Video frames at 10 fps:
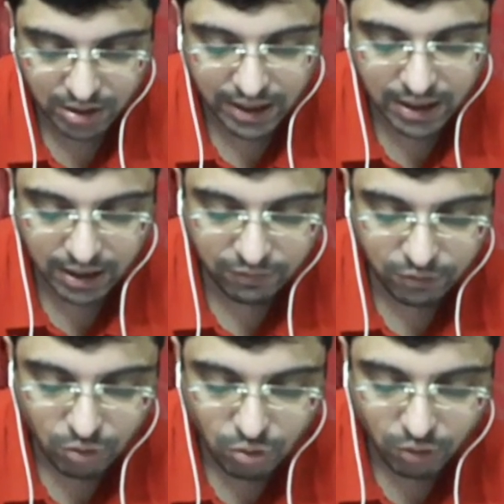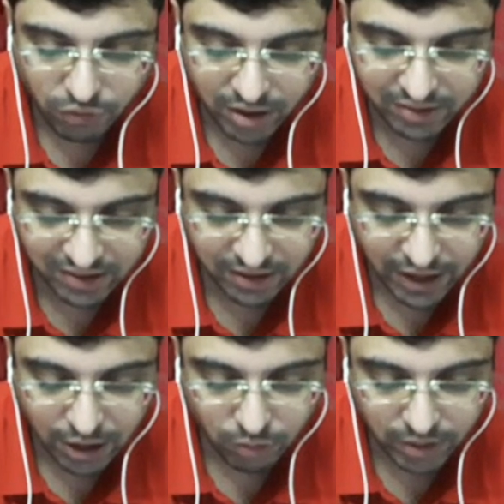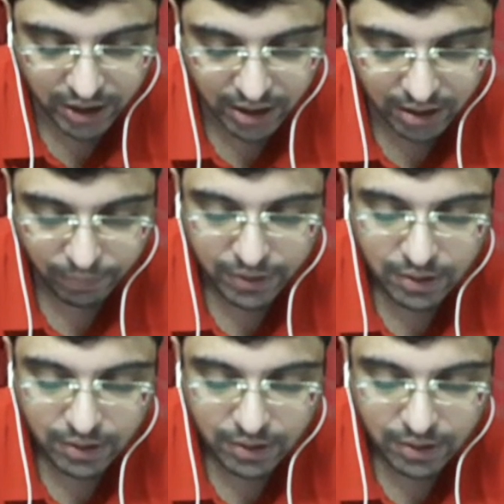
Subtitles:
that if you go for c5 over here,